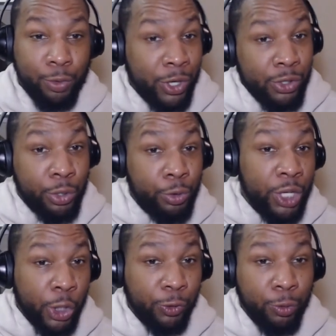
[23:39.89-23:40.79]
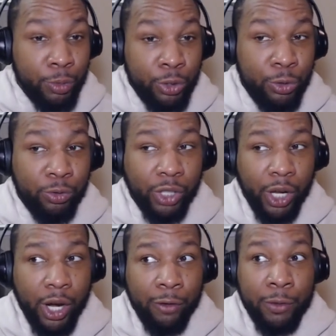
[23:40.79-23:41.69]
We are 2 years removed
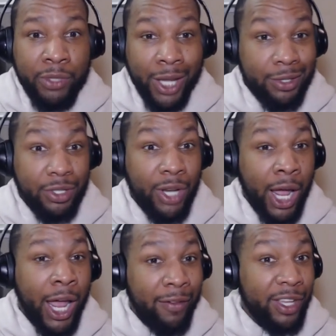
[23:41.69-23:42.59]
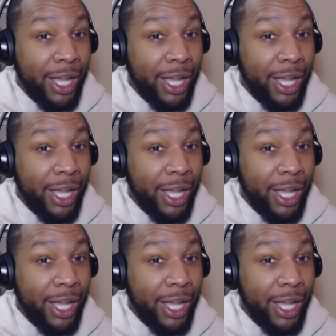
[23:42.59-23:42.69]
from Texas not having